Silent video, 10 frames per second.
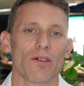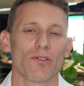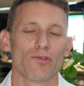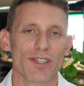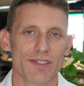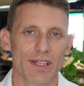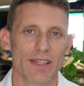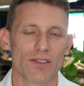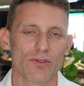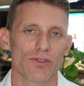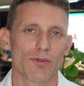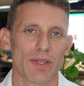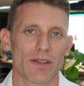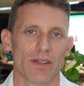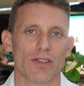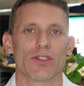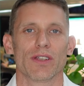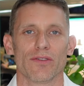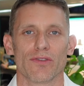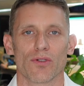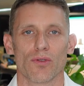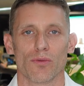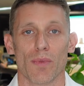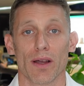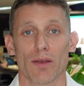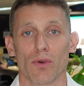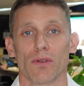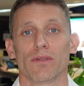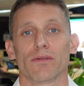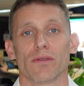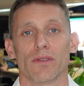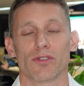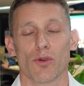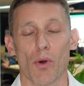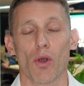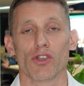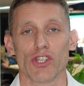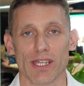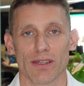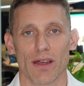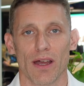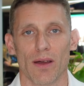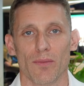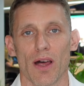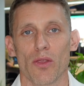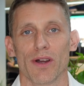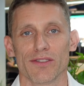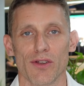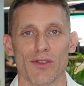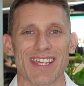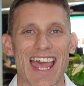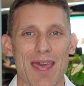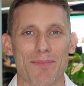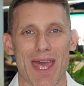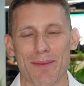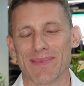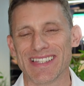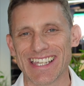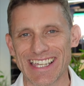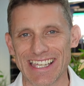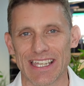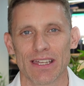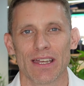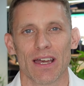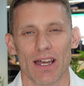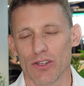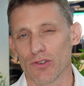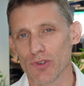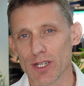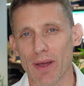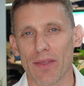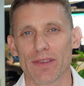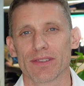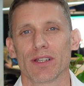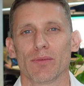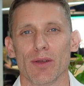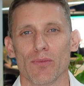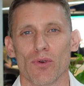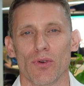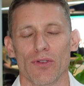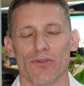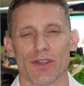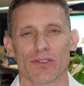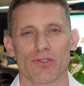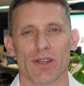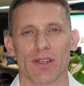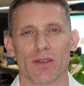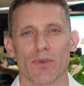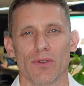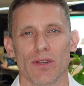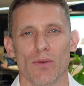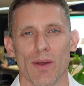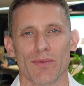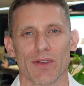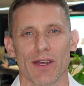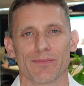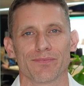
Recently, there's also been an initiative called Market Model Topology, otherwise known as MMT. You can read about this a little bit more on the Fixed Trading Community website.